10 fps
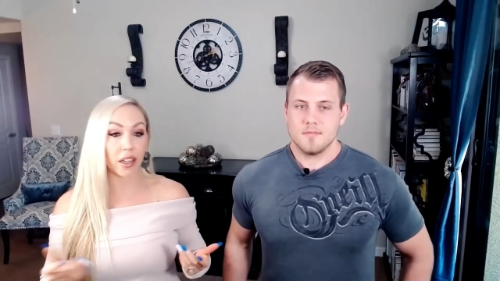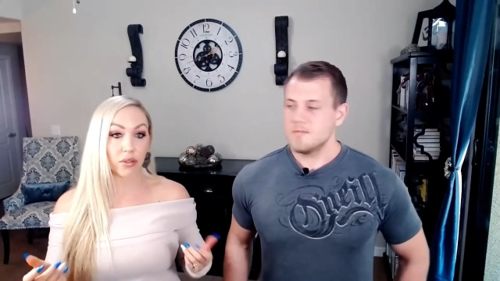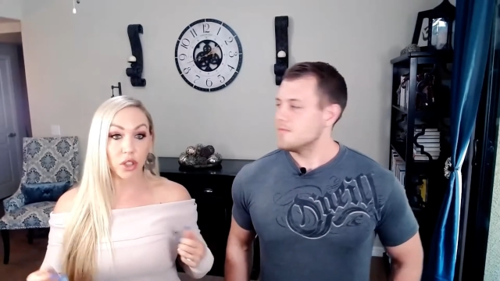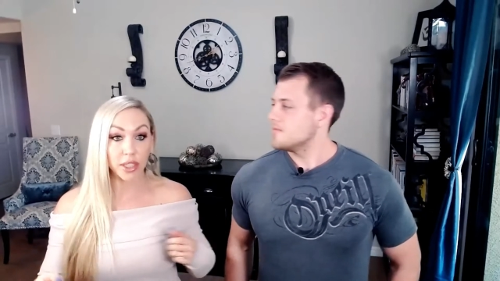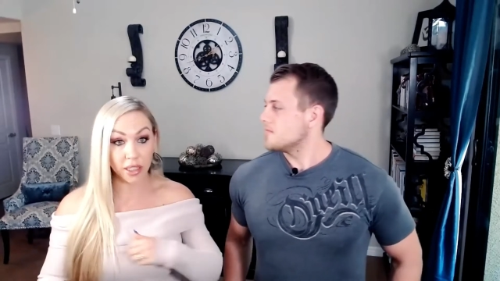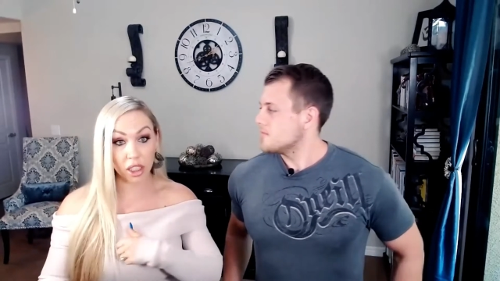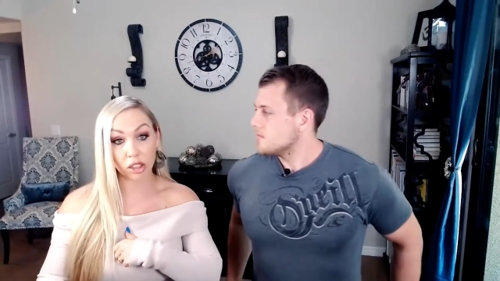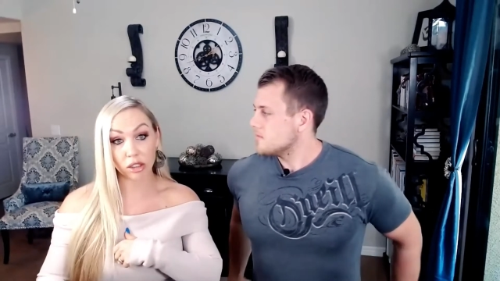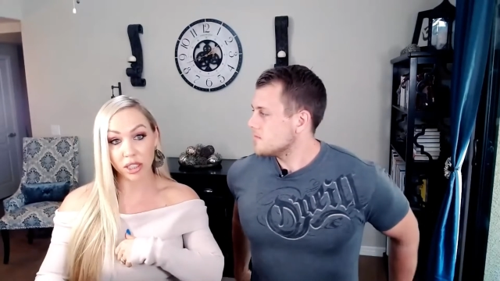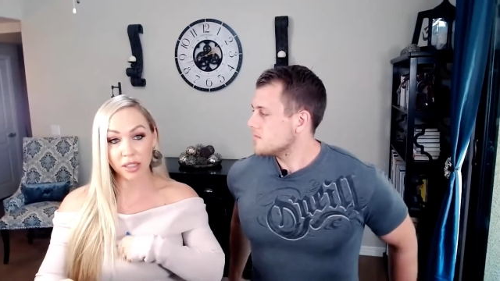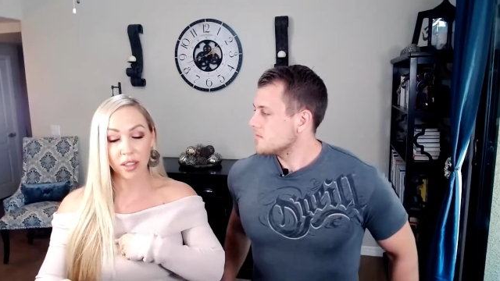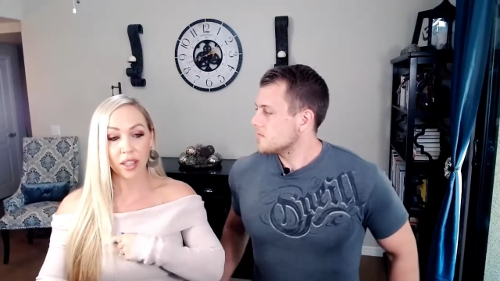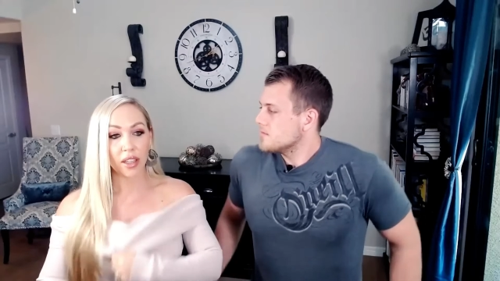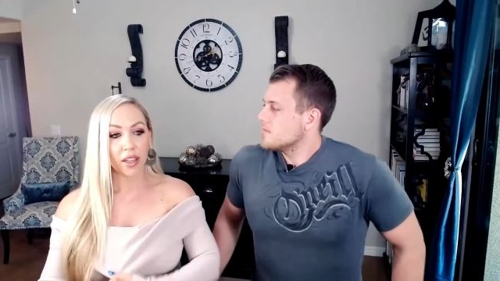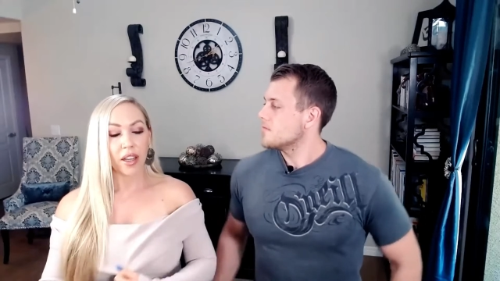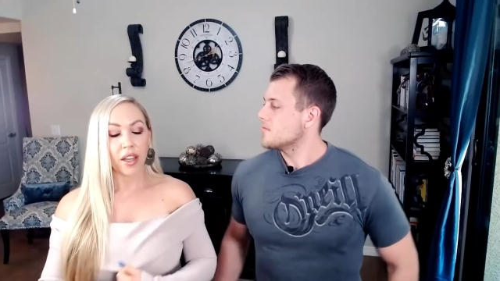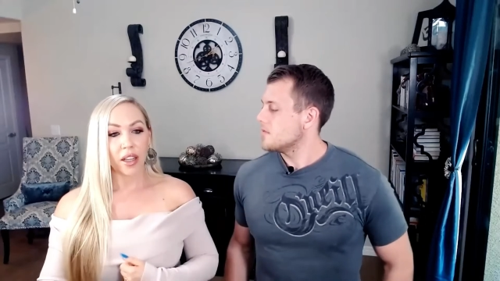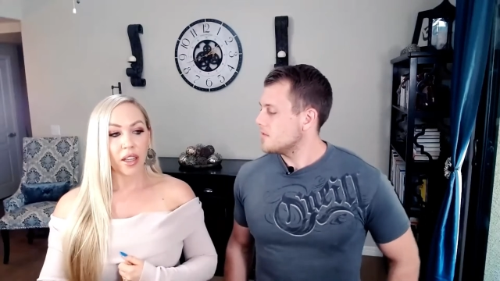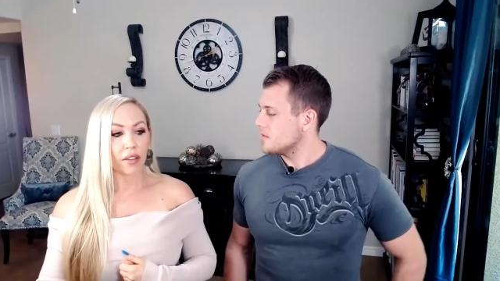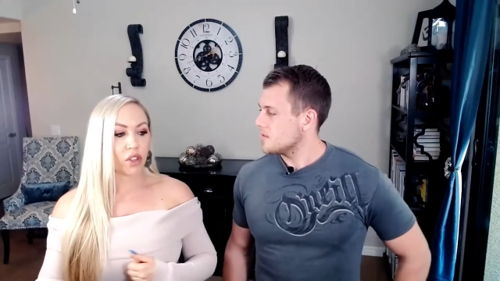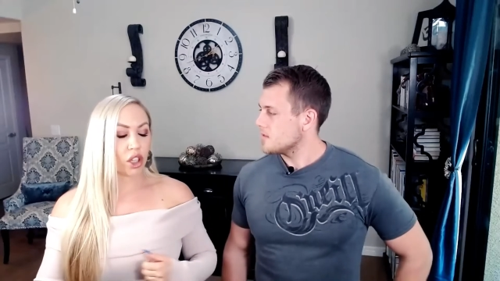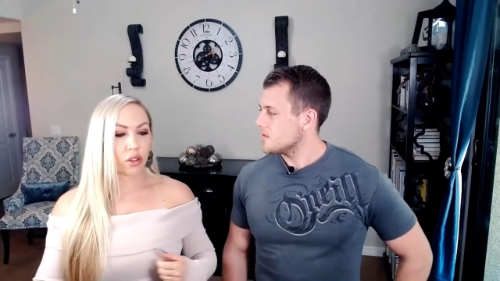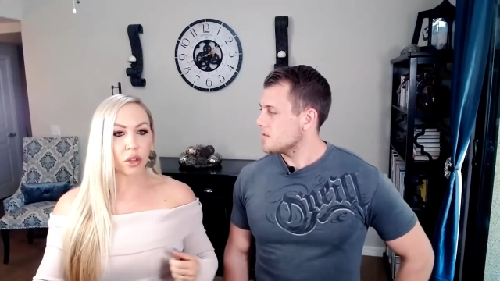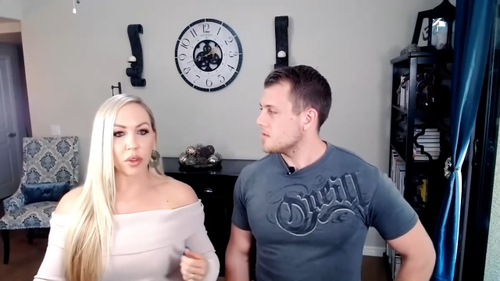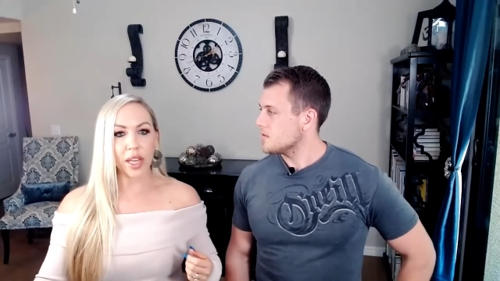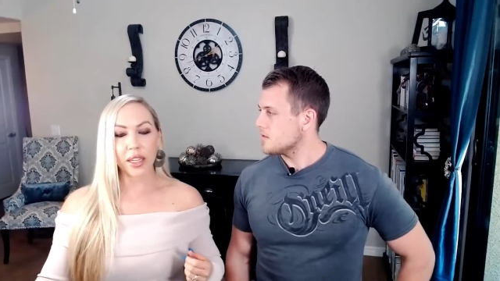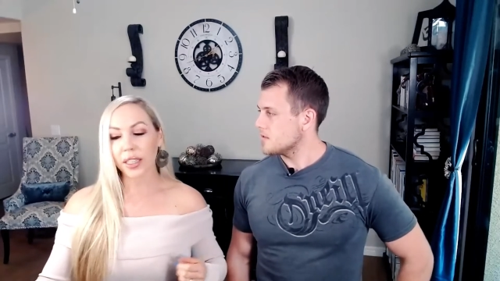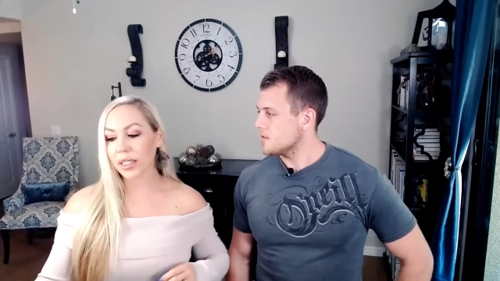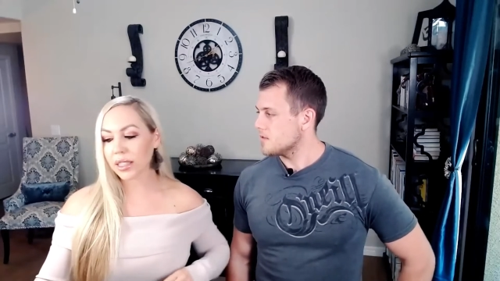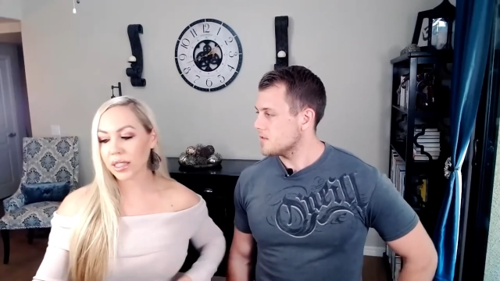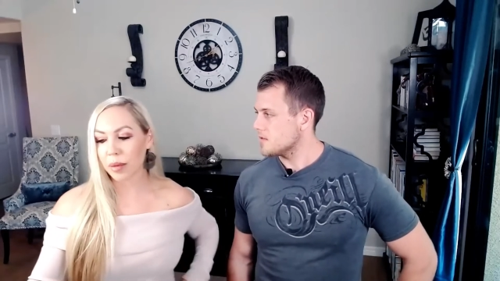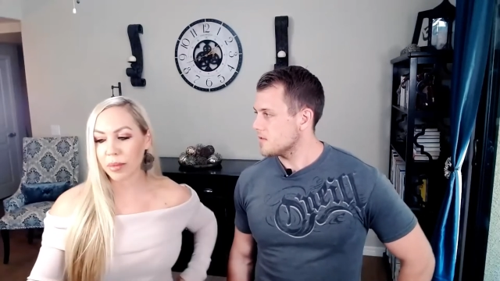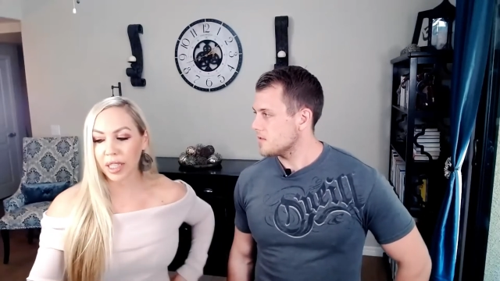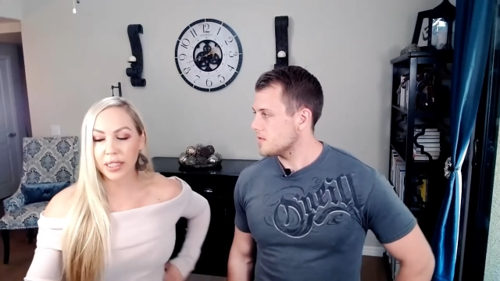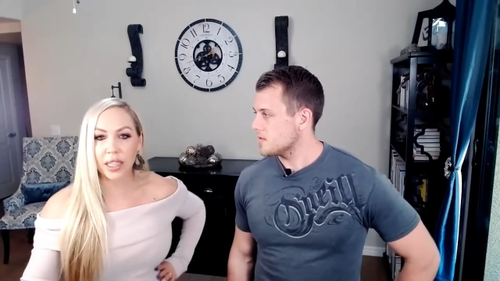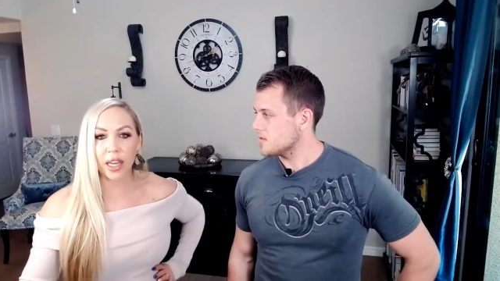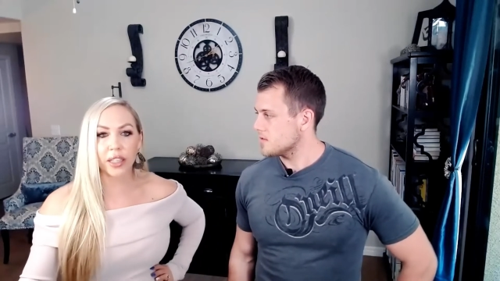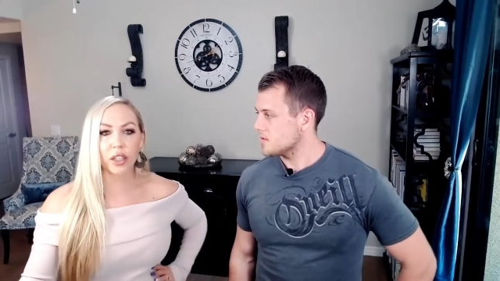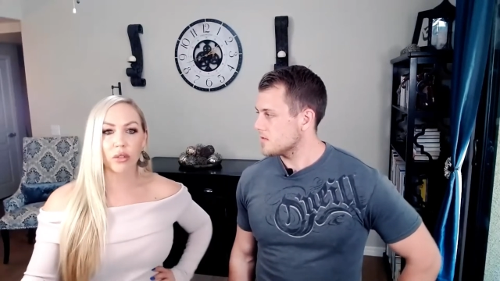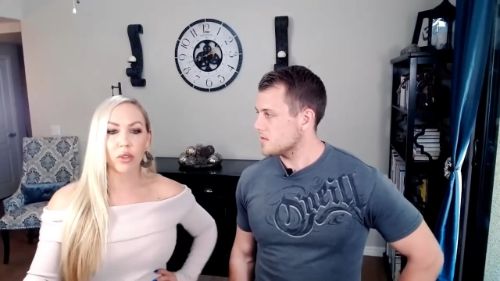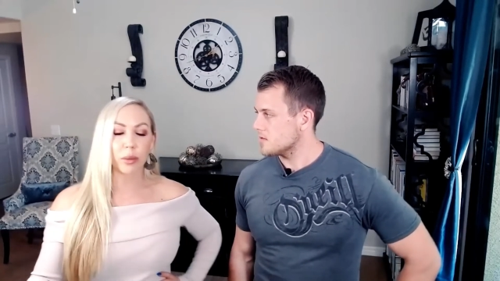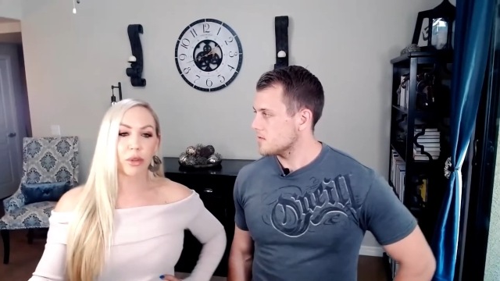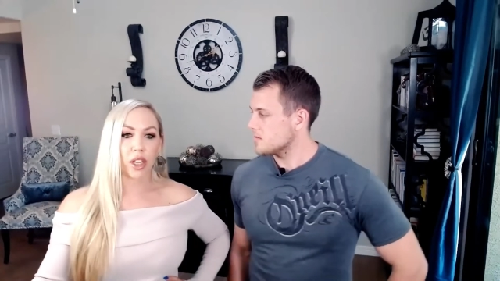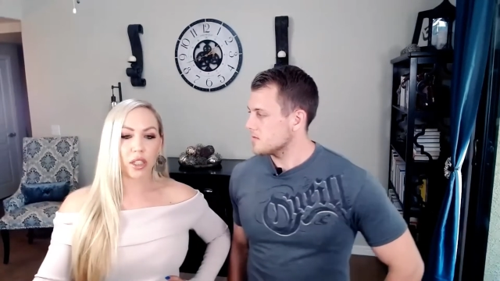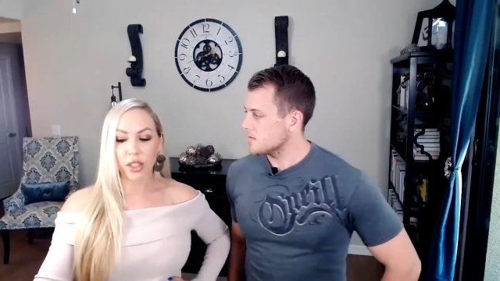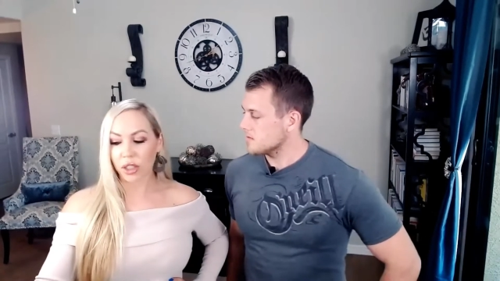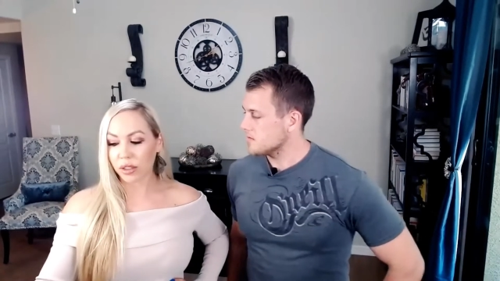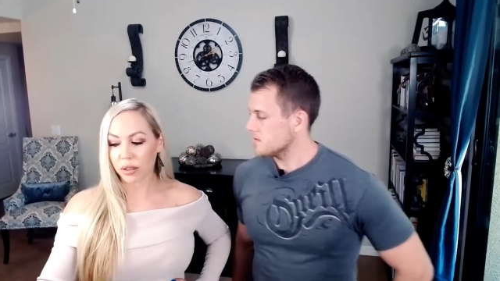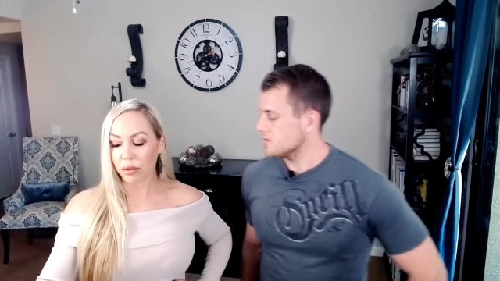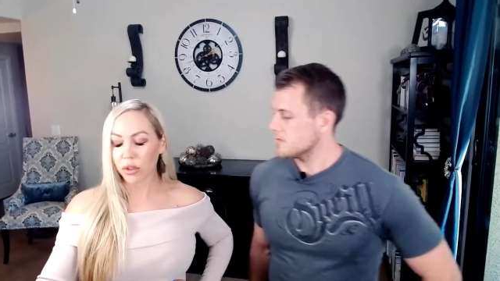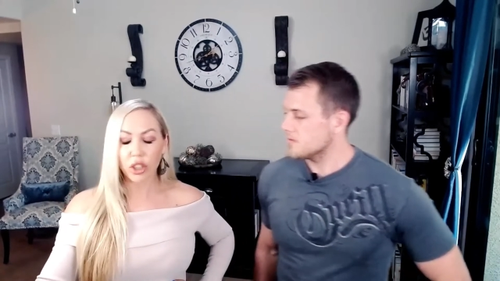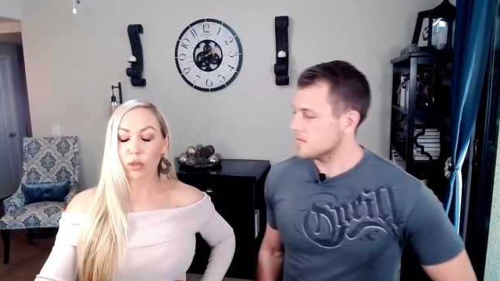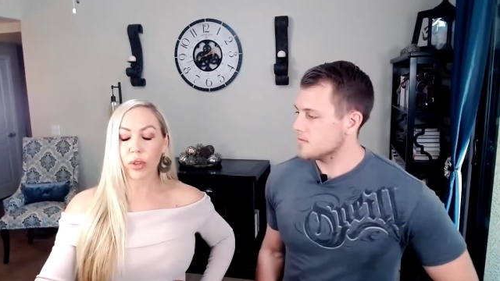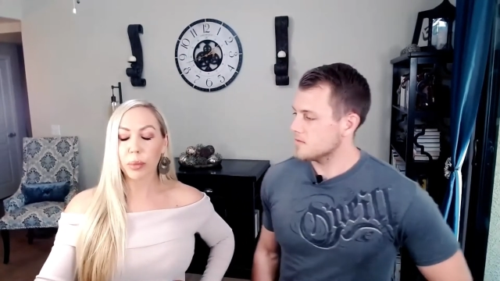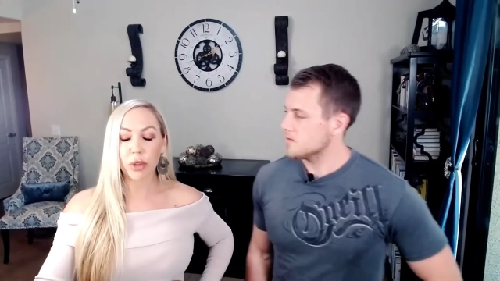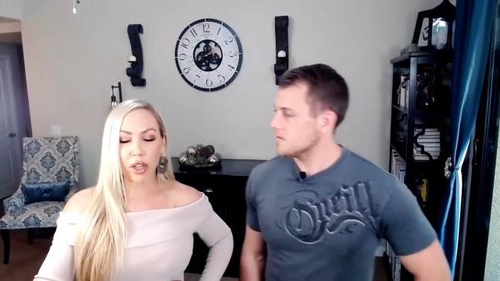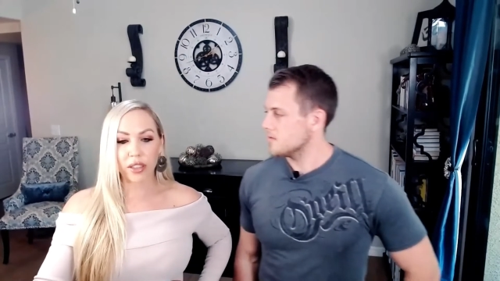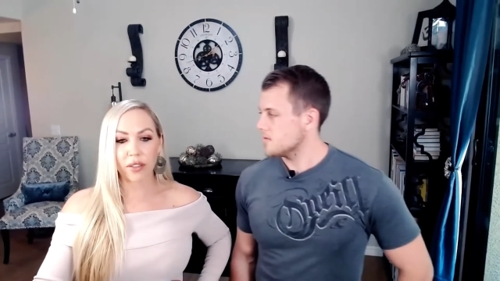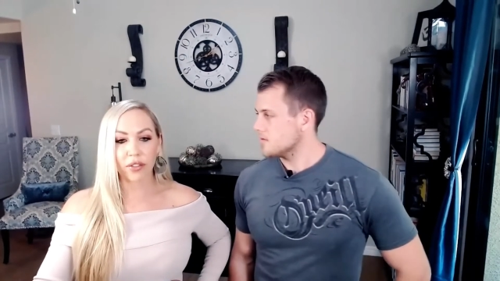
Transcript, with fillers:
Speaker 1: it for ten years. If you don't know what that is, that means that your reproduct your reproductive